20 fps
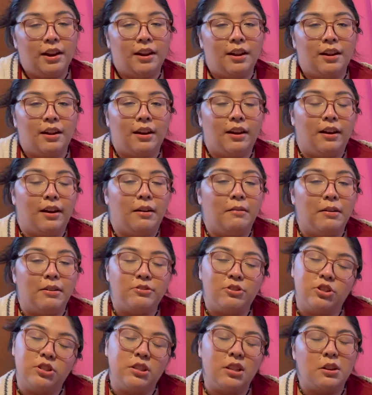I'm
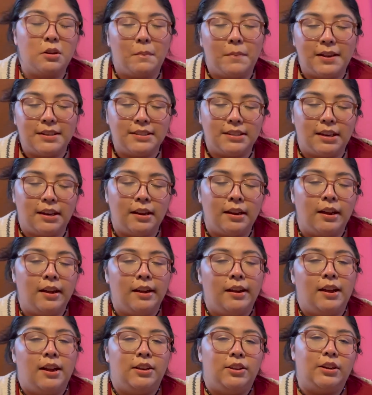just a little busy.
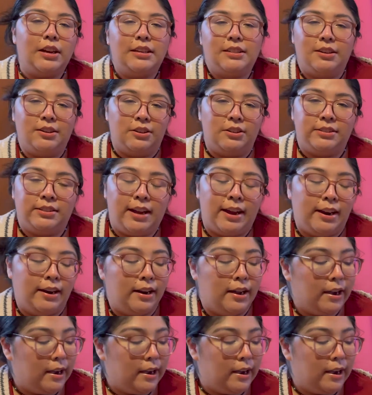You guys understand.